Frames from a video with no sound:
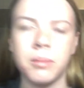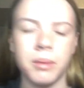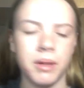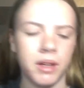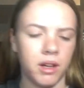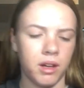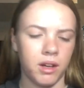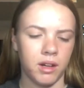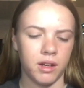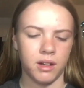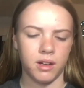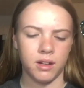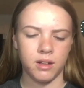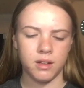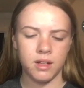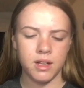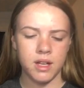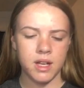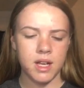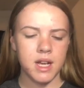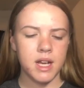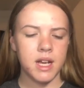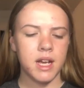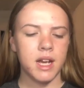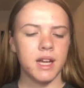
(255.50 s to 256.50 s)
bit on,
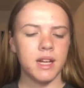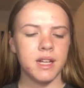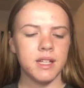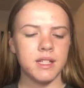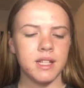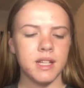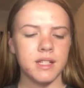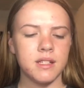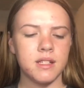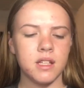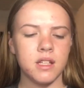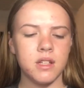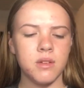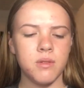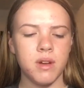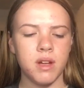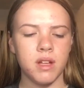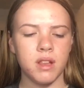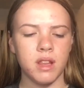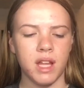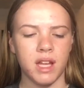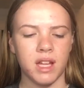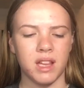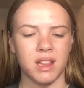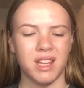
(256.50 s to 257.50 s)
and it says to do it
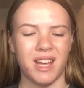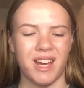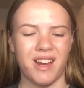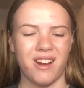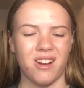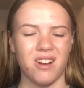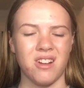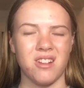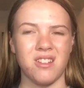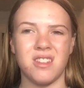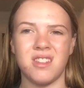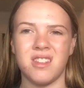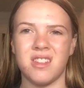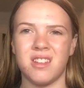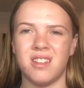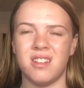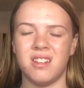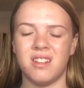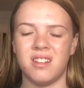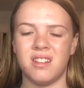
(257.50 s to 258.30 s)
in like layers,